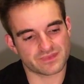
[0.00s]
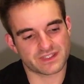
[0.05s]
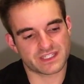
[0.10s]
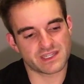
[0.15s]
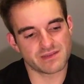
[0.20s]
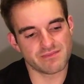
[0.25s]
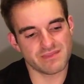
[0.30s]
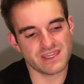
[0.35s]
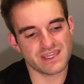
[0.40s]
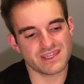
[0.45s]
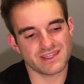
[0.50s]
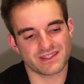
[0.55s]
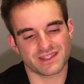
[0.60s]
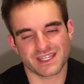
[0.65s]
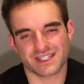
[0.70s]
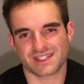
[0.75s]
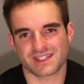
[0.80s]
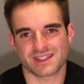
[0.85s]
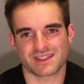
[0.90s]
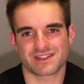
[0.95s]
to me,
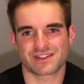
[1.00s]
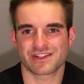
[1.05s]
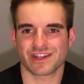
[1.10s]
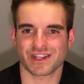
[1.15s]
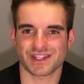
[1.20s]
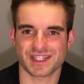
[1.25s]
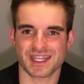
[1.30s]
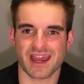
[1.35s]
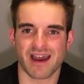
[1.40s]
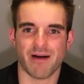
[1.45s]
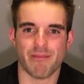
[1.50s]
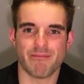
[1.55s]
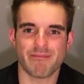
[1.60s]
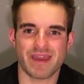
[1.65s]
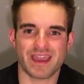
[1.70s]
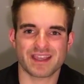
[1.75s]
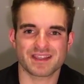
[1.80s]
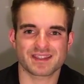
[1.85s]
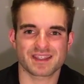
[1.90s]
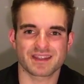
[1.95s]
this is just
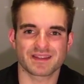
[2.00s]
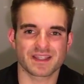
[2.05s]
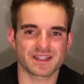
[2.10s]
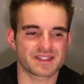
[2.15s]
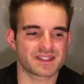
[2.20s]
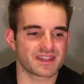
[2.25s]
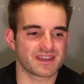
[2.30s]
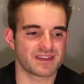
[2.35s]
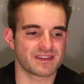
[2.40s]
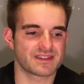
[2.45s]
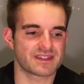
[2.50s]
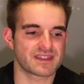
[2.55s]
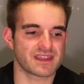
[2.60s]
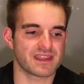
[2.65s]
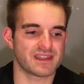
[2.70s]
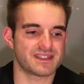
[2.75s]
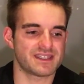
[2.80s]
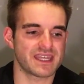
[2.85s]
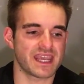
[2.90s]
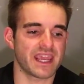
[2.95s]
amazing. This is
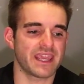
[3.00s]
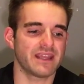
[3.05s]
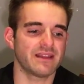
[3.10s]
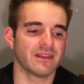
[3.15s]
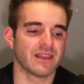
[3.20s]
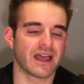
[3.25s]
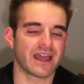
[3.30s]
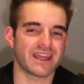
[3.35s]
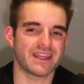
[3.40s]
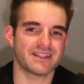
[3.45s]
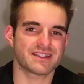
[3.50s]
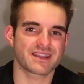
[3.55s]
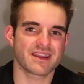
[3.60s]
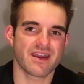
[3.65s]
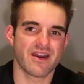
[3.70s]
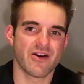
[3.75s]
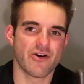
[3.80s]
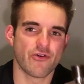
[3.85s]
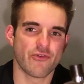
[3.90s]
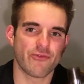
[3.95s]
daylight
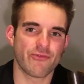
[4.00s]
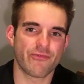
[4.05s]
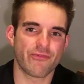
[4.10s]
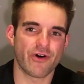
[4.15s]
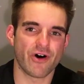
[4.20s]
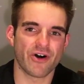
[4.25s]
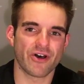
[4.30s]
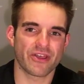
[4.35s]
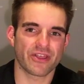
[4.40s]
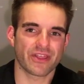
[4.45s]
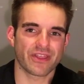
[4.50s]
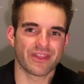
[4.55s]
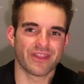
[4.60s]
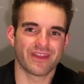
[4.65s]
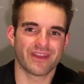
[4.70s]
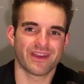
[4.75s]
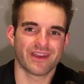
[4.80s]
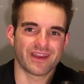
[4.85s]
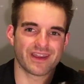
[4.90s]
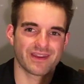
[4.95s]
fall
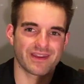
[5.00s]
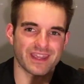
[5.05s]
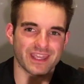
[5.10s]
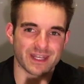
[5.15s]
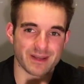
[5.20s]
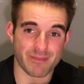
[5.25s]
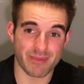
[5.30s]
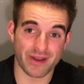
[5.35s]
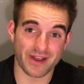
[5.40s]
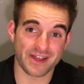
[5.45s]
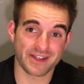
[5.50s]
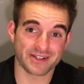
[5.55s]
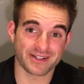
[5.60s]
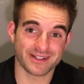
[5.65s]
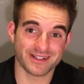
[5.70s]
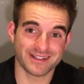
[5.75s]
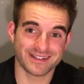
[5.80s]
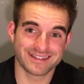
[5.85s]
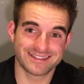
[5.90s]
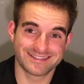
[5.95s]
in a
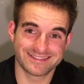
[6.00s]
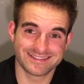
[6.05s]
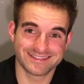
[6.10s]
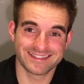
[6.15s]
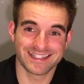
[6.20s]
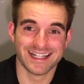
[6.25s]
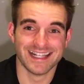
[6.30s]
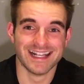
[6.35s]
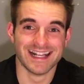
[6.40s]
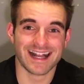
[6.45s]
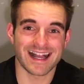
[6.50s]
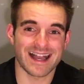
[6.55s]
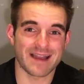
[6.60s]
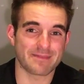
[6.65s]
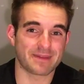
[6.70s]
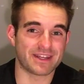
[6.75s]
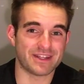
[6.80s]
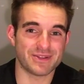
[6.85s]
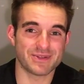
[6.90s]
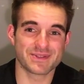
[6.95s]
bottle.
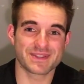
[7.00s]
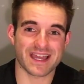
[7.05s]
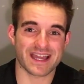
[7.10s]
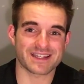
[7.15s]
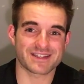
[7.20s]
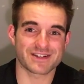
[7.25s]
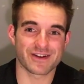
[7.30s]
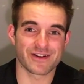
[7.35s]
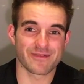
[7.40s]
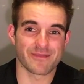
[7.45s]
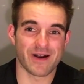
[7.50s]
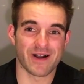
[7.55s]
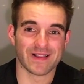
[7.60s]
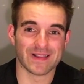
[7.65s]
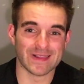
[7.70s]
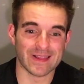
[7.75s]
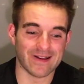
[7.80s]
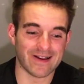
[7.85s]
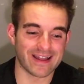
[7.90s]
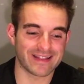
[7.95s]
I'm gonna use that term a
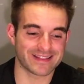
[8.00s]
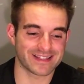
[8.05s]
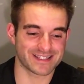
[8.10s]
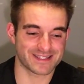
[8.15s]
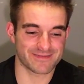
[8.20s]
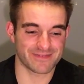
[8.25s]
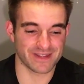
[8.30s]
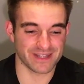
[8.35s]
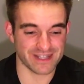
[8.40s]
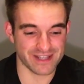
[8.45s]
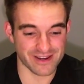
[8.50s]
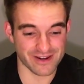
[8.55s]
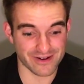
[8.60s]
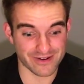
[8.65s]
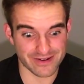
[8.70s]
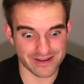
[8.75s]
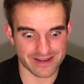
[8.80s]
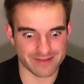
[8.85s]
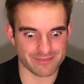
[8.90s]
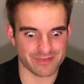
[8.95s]
lot this
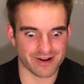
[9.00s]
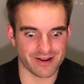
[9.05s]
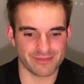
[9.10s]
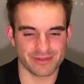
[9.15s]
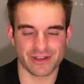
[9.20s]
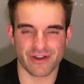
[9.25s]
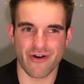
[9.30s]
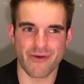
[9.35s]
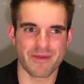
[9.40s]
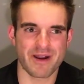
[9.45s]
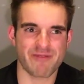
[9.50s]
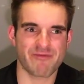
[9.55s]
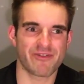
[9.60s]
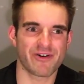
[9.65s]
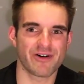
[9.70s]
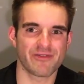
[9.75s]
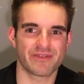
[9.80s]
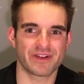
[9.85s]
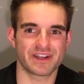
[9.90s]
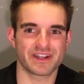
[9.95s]
video and probably all my
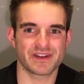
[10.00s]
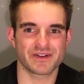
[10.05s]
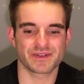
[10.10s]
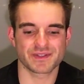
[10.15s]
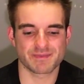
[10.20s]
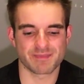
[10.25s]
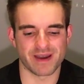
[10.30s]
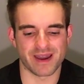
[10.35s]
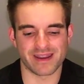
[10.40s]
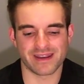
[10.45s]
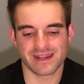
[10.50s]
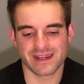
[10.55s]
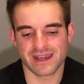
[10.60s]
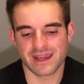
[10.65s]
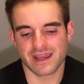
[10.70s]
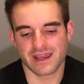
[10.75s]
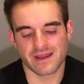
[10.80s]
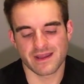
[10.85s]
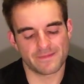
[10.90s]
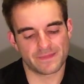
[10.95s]
fall videos, but
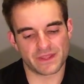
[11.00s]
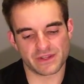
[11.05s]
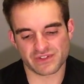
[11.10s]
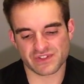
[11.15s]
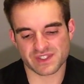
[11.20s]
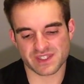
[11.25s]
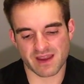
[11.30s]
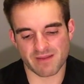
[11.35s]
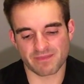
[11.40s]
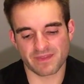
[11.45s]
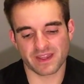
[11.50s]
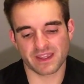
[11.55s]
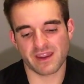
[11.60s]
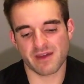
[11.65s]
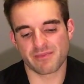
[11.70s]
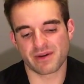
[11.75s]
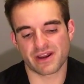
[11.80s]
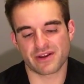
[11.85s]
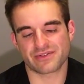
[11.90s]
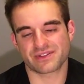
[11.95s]
there's something
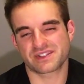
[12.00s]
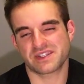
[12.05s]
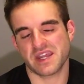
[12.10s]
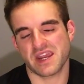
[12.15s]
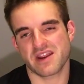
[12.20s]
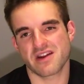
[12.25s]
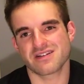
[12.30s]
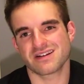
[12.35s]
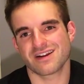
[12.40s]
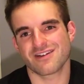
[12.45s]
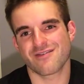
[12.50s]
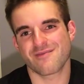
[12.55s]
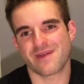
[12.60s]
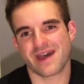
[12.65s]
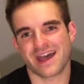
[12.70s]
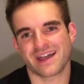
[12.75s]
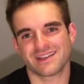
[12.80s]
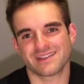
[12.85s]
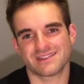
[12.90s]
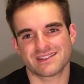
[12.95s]
about Terre
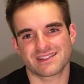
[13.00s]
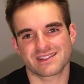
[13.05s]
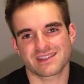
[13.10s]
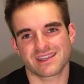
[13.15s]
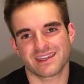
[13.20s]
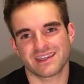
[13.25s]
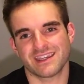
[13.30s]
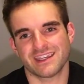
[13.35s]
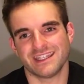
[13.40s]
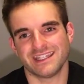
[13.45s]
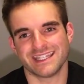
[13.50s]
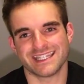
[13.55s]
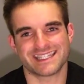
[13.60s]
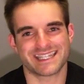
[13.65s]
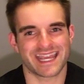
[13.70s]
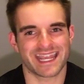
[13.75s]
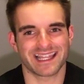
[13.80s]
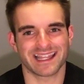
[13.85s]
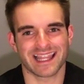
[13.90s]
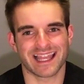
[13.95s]
d'Hermès in the
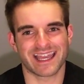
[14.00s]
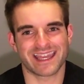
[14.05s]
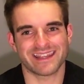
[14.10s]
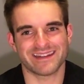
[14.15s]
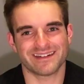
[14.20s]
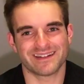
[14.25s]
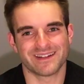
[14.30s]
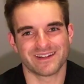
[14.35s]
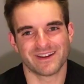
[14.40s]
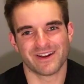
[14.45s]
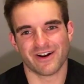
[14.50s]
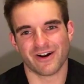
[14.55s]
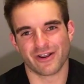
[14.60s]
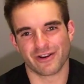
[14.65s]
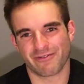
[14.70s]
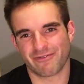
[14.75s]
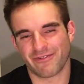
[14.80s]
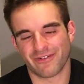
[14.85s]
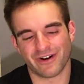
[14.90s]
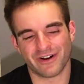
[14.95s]
daylight
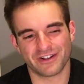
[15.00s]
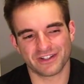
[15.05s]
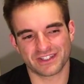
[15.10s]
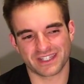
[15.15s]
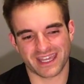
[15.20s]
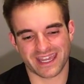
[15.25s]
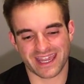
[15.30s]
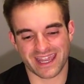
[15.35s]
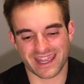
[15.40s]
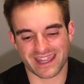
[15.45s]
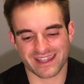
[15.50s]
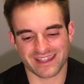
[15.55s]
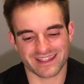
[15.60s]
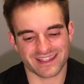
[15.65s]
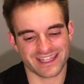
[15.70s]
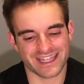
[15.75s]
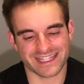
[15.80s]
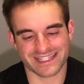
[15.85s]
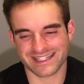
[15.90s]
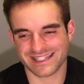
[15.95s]
on a fall day.
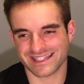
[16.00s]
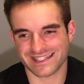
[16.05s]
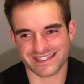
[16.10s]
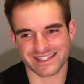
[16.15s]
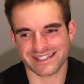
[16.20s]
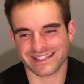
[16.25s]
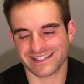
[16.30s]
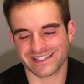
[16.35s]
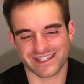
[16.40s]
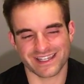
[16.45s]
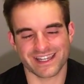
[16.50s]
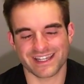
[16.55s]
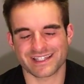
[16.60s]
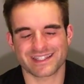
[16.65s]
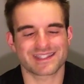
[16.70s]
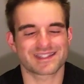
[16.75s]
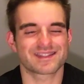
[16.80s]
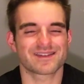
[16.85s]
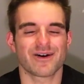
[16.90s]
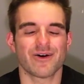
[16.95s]
It's
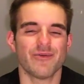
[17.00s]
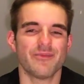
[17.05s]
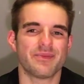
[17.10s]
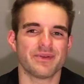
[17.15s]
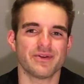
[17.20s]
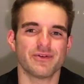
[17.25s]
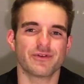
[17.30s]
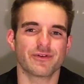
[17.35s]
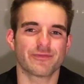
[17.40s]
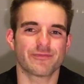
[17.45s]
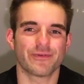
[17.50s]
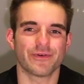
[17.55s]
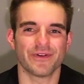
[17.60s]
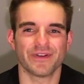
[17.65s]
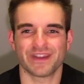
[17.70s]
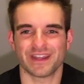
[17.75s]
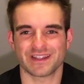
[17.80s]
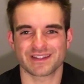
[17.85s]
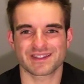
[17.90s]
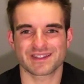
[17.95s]
so
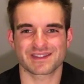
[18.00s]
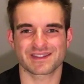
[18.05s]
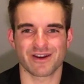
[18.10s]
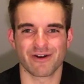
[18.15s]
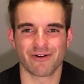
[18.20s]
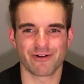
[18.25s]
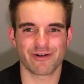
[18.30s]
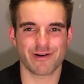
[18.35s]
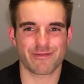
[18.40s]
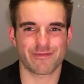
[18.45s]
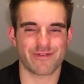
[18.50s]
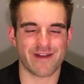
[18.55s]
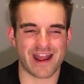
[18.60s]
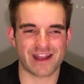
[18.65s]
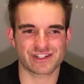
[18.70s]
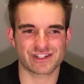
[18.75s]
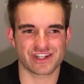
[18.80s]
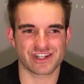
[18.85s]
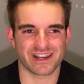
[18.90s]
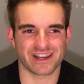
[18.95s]
beautiful, it's so
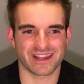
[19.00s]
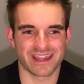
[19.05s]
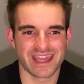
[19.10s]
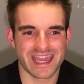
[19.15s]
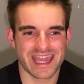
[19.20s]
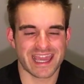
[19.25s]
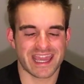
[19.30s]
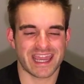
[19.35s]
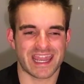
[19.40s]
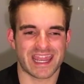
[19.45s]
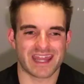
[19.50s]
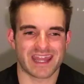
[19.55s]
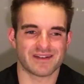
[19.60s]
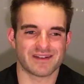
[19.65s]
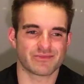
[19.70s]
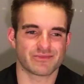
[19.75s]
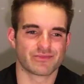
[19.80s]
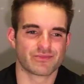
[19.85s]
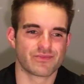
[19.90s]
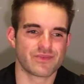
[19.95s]
refreshing,
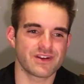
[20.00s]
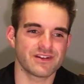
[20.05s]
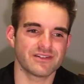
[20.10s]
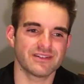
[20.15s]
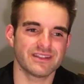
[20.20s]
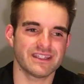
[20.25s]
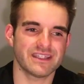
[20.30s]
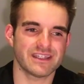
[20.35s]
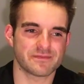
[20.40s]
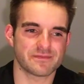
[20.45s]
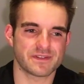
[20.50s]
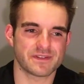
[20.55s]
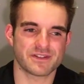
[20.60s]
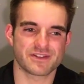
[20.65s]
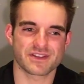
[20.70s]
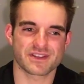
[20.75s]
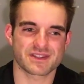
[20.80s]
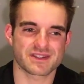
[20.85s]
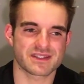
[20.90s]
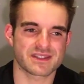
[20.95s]
and really, if you
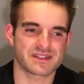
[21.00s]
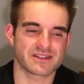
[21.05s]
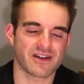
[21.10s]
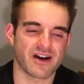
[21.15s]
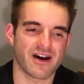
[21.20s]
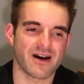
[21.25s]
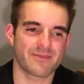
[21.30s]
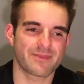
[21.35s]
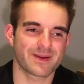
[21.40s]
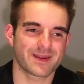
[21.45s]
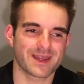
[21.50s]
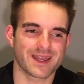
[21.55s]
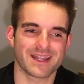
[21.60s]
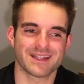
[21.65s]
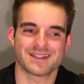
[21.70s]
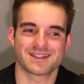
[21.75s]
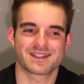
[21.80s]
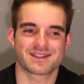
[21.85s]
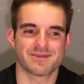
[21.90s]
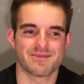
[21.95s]
just stop
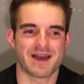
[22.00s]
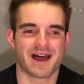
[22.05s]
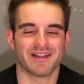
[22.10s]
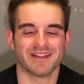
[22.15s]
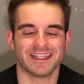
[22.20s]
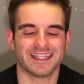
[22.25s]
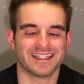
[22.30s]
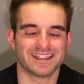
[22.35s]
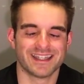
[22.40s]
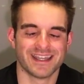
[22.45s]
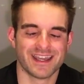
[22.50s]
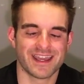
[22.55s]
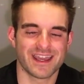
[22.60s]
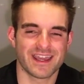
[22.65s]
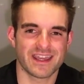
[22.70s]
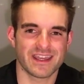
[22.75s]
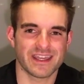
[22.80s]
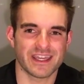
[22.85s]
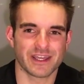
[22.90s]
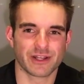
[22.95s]
and smell it,
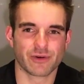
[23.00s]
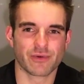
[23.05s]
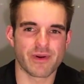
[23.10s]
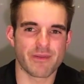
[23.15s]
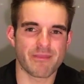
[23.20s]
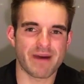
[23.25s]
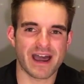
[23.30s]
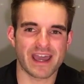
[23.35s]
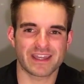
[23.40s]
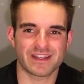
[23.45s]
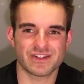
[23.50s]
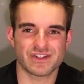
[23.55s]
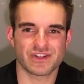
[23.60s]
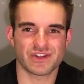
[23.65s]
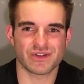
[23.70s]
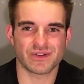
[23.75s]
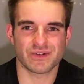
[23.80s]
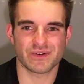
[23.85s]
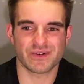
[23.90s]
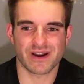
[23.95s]
it'll remind
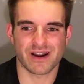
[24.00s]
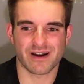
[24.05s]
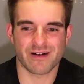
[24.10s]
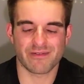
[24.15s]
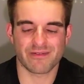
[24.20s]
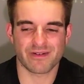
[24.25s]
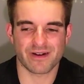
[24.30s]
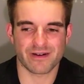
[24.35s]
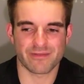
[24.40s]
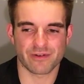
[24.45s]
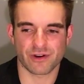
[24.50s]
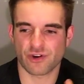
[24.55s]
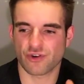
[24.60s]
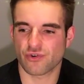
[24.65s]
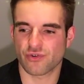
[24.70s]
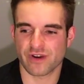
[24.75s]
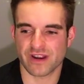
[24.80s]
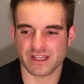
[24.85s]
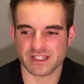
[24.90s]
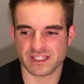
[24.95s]
you of a
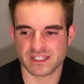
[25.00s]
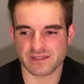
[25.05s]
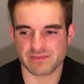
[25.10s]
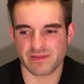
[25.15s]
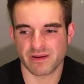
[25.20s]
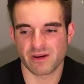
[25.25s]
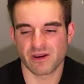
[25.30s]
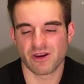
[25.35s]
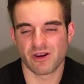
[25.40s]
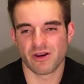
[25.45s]
crisp